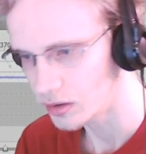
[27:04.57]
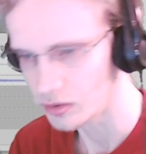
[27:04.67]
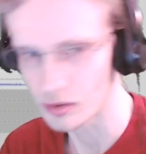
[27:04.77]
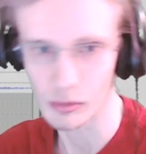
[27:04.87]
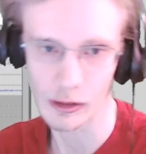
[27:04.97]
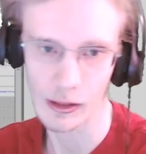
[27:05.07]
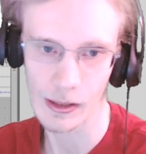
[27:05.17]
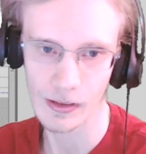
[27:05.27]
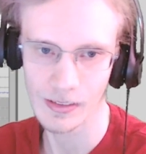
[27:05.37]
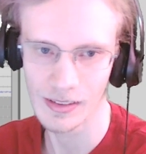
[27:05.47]
Something like
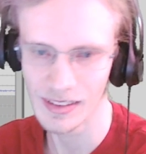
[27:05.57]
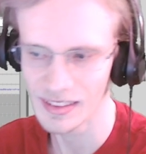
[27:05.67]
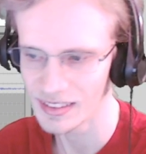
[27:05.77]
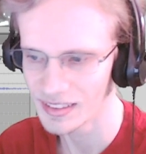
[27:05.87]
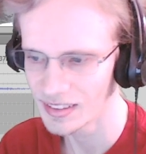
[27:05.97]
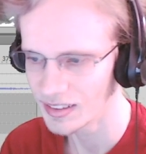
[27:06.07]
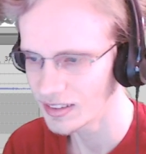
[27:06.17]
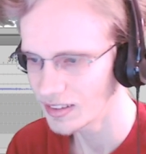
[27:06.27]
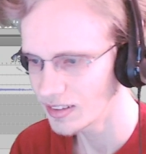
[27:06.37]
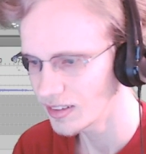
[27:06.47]
that.
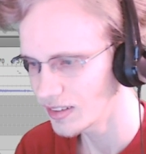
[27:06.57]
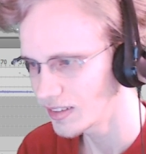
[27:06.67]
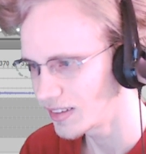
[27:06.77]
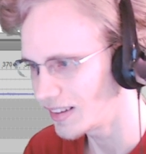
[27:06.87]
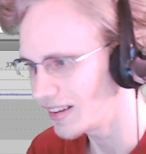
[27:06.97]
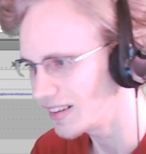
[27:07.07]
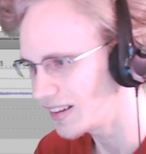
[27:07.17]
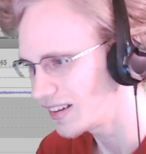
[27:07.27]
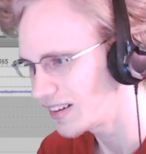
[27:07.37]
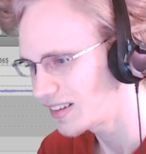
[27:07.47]
And